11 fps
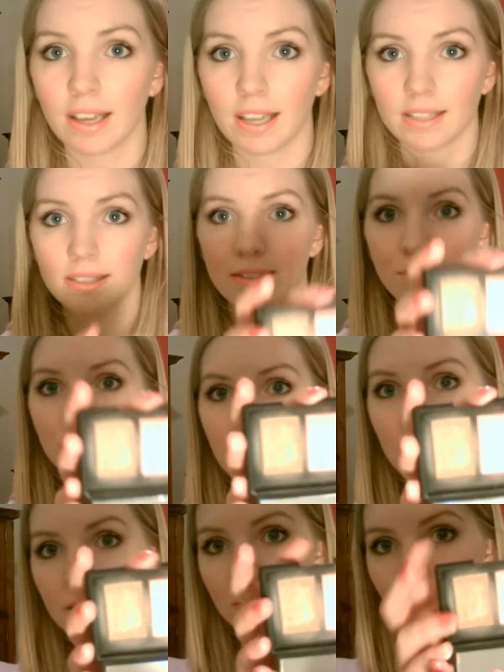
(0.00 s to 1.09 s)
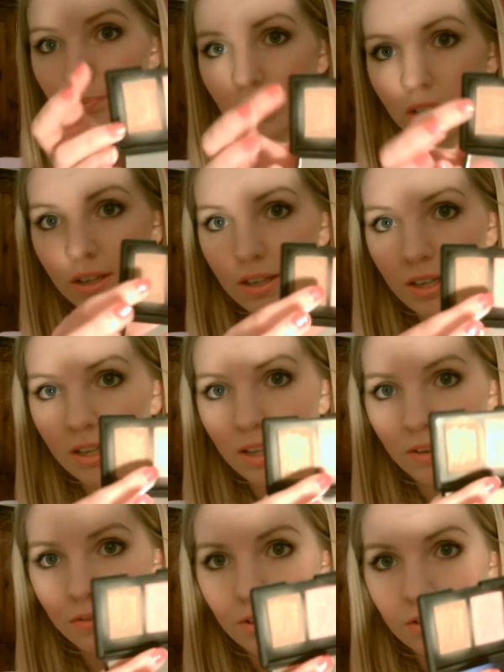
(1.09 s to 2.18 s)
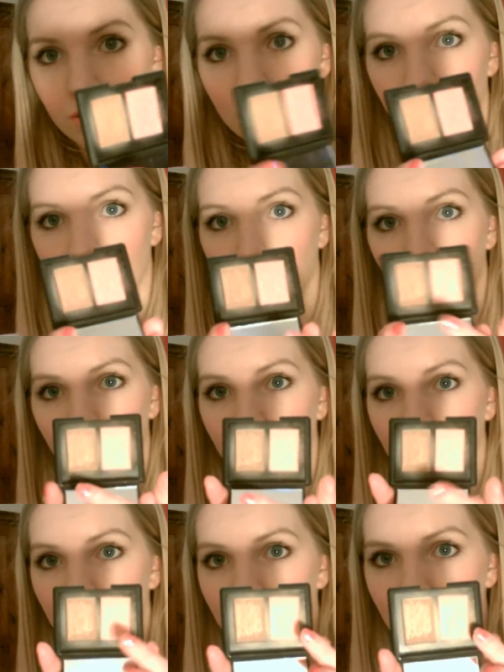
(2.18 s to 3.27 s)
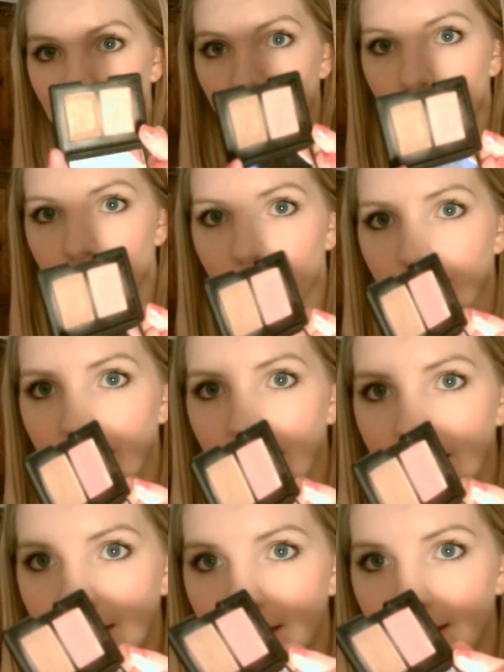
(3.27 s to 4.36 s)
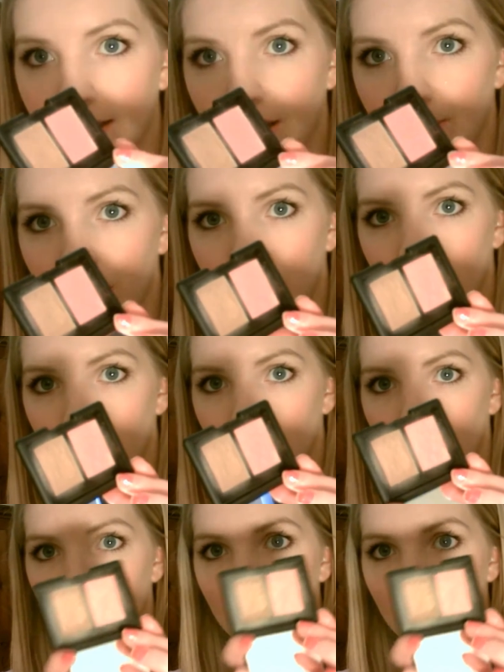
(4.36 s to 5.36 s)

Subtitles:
It looks like this. I've got the bronzer here, which I'll talk about in a minute, and this is the blush.